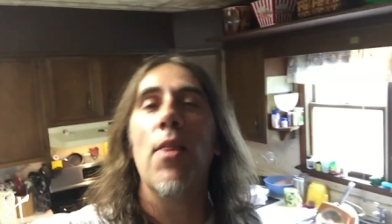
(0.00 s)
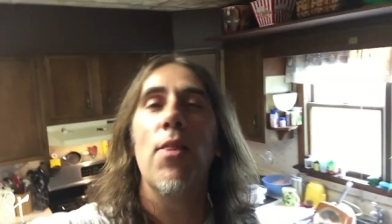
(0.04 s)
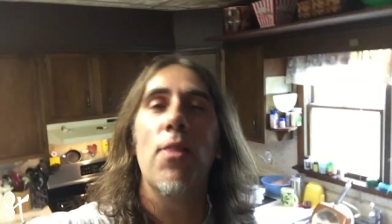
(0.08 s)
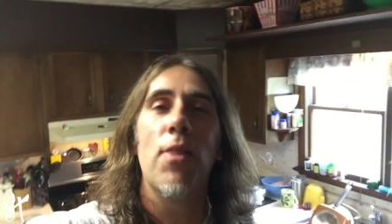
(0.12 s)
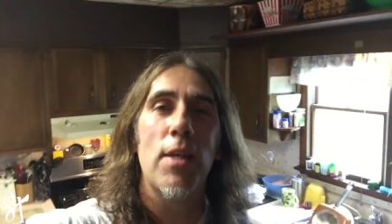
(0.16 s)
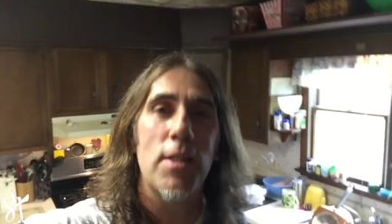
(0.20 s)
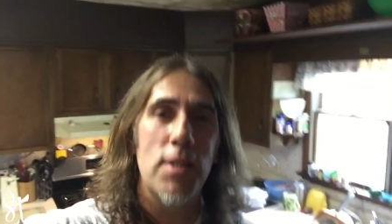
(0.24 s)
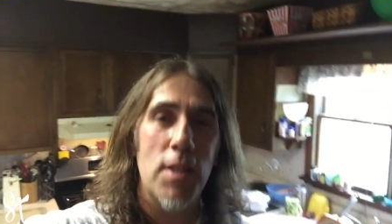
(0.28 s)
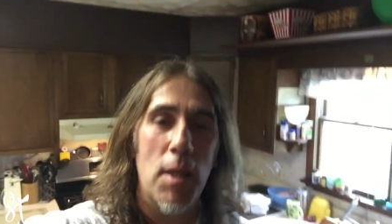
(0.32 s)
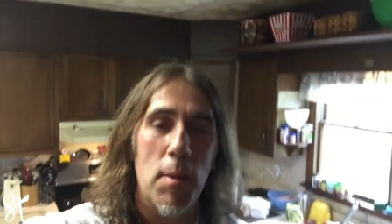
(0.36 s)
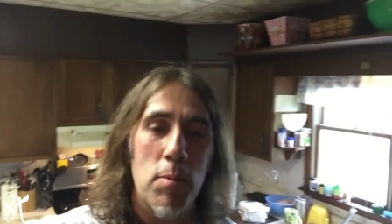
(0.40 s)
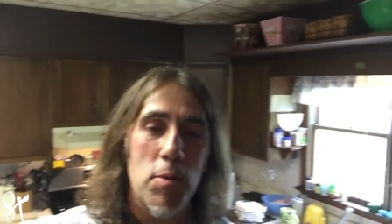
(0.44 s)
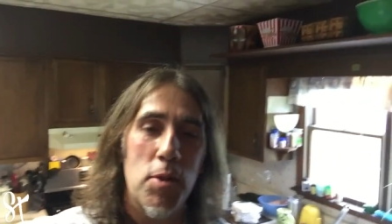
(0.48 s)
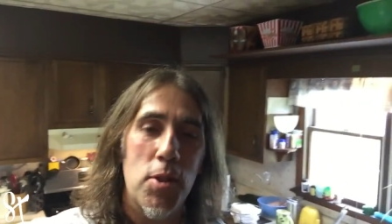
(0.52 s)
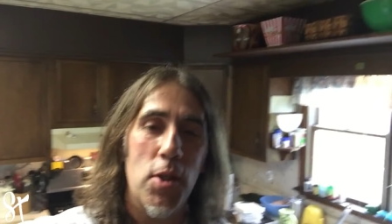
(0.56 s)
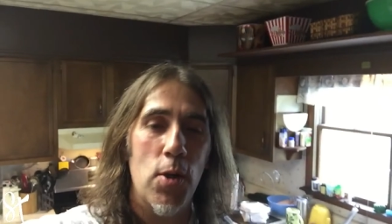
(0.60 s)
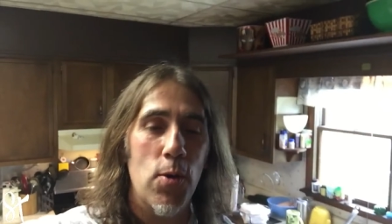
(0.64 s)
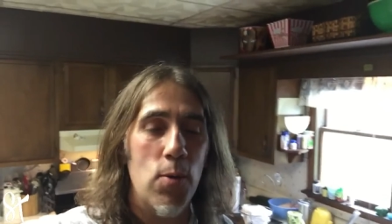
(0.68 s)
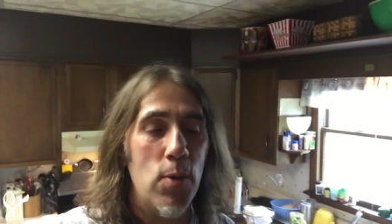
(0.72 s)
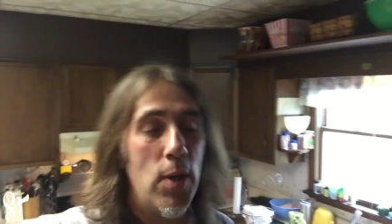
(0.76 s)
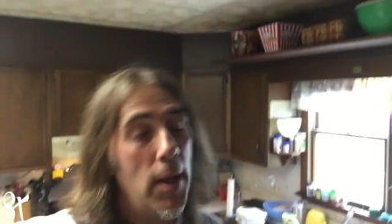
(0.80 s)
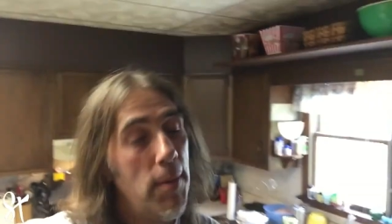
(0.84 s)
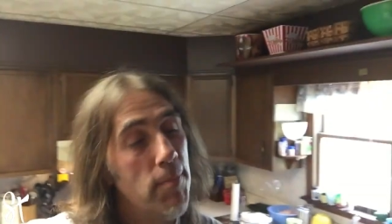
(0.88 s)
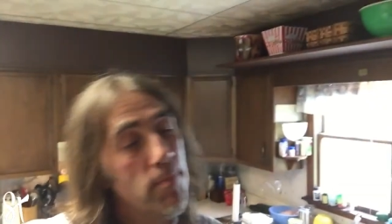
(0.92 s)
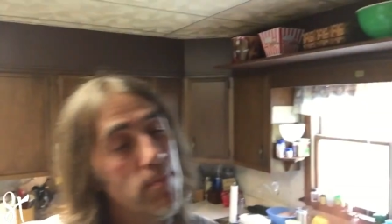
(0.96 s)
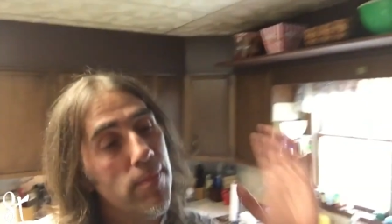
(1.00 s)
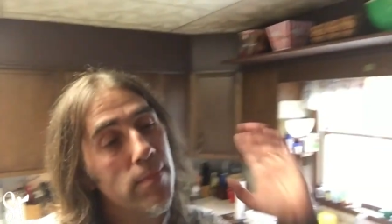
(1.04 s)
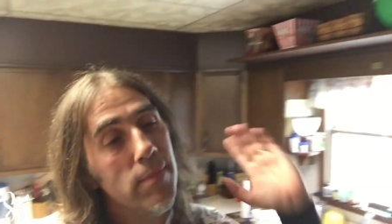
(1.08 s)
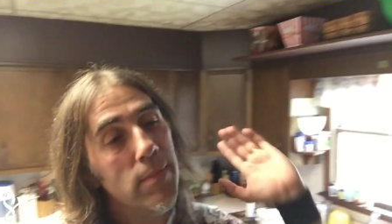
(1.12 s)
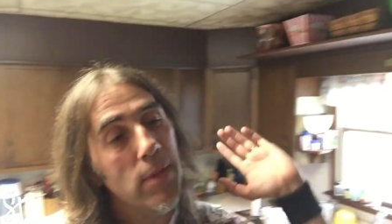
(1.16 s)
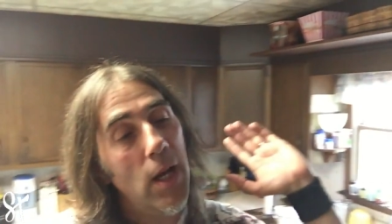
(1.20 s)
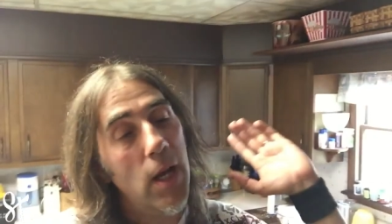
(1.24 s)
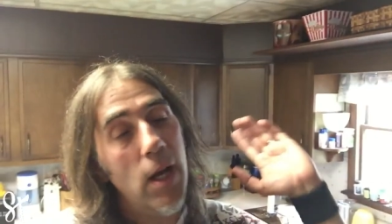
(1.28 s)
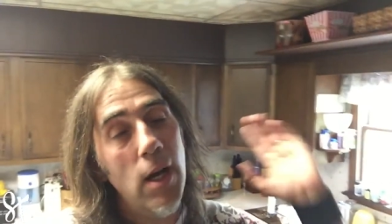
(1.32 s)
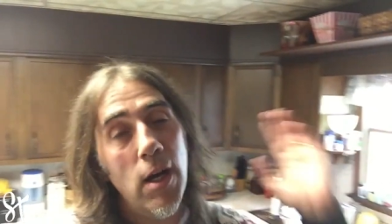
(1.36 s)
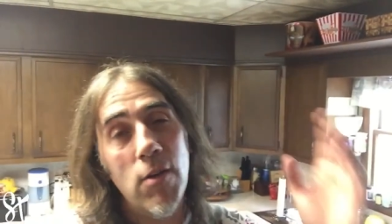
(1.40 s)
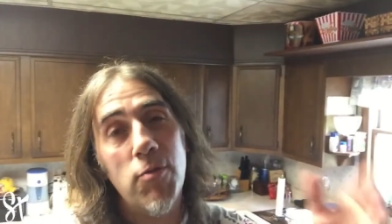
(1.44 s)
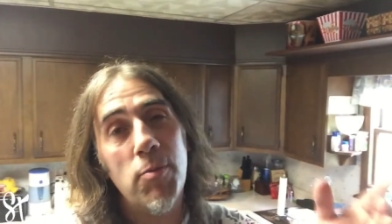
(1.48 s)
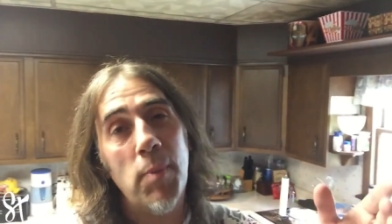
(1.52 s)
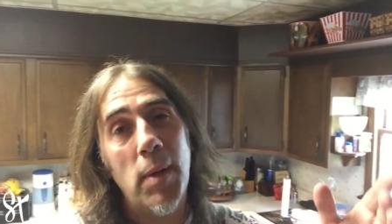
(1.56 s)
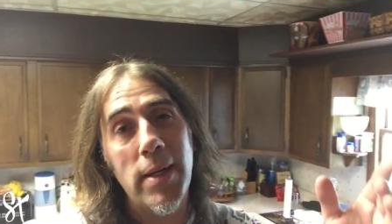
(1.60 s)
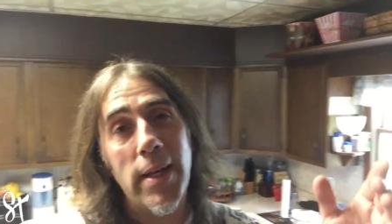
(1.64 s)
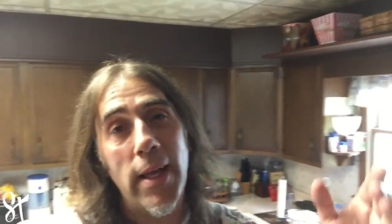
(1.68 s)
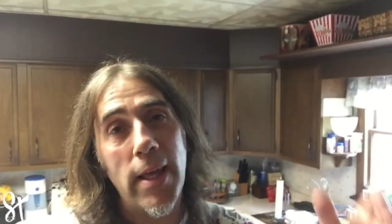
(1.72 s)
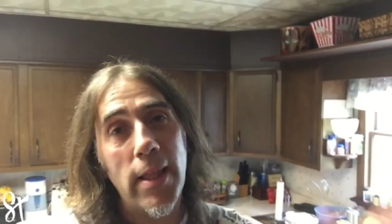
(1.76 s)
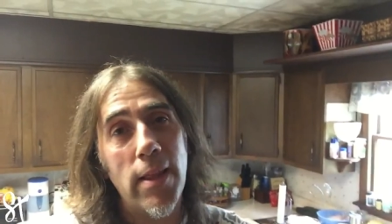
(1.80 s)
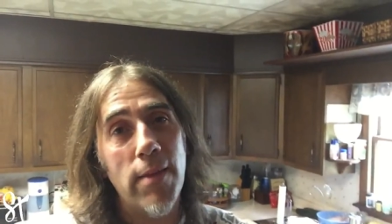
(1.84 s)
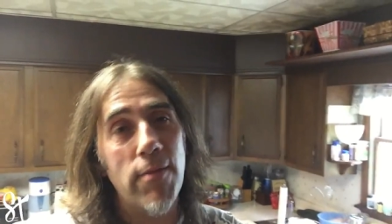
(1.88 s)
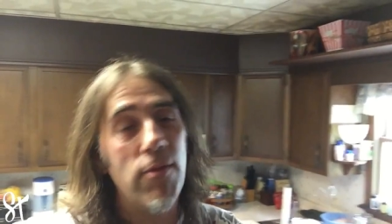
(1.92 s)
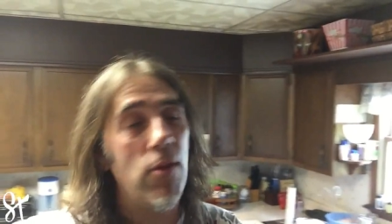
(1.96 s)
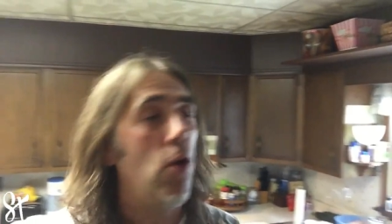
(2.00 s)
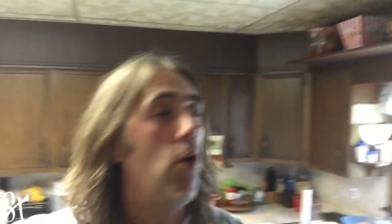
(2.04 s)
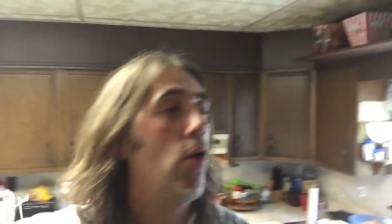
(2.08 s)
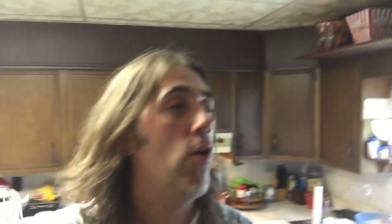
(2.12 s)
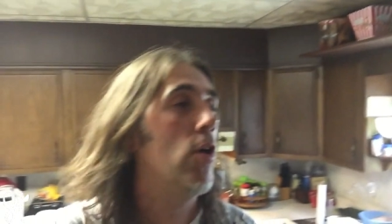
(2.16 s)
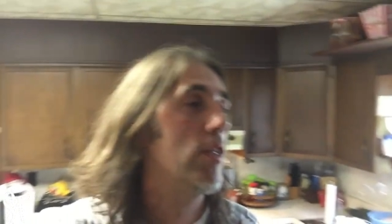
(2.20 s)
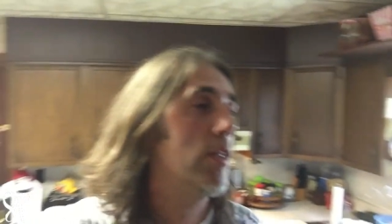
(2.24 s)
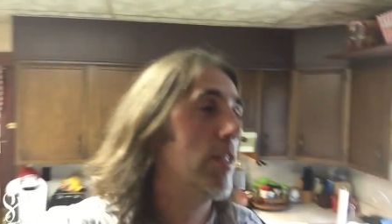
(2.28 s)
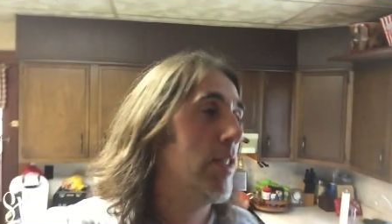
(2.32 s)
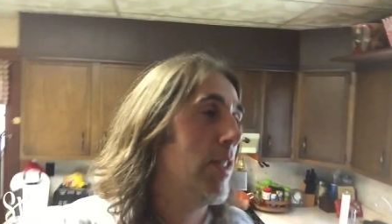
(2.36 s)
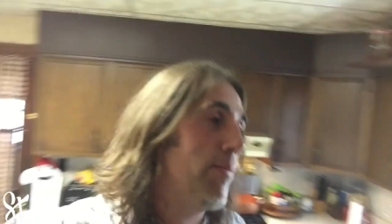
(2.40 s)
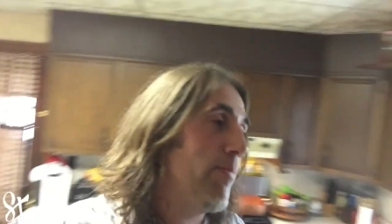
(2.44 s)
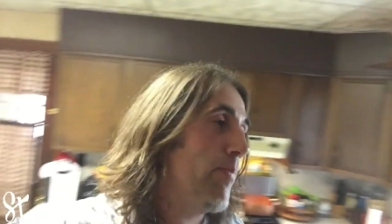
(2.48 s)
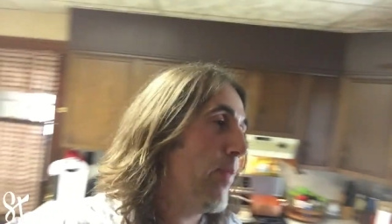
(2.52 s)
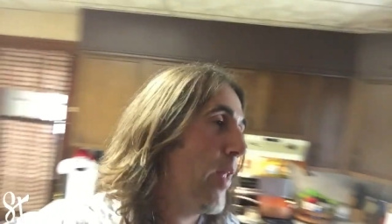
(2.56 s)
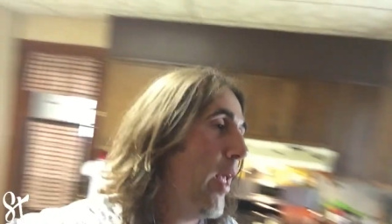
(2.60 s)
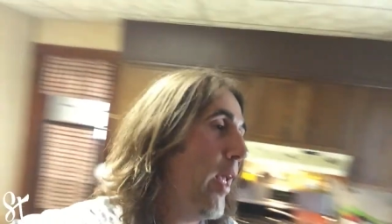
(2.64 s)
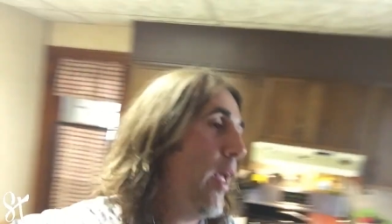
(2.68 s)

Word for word: this episode of my daily vlogs.